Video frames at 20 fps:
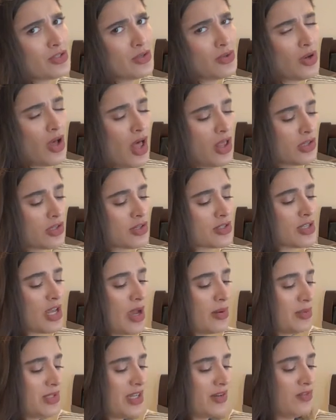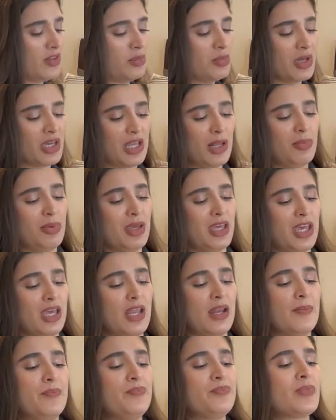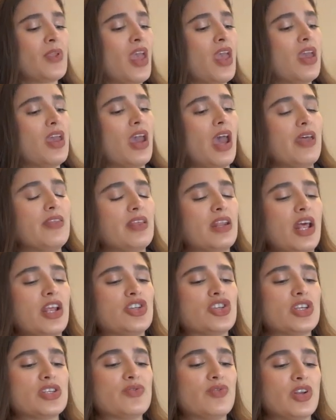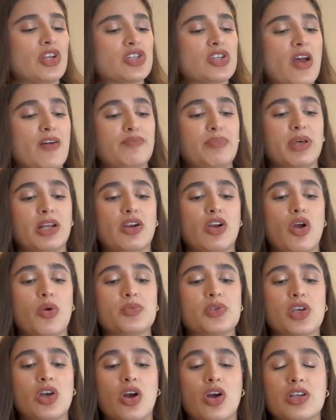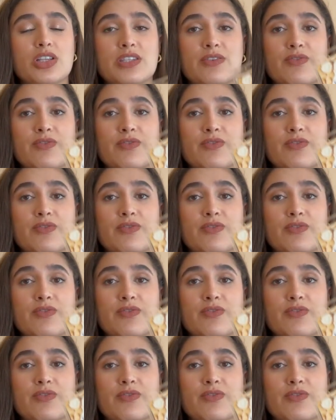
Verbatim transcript: $2, I would definitely pick it up again. And then I just finished off Better Homes and Gardens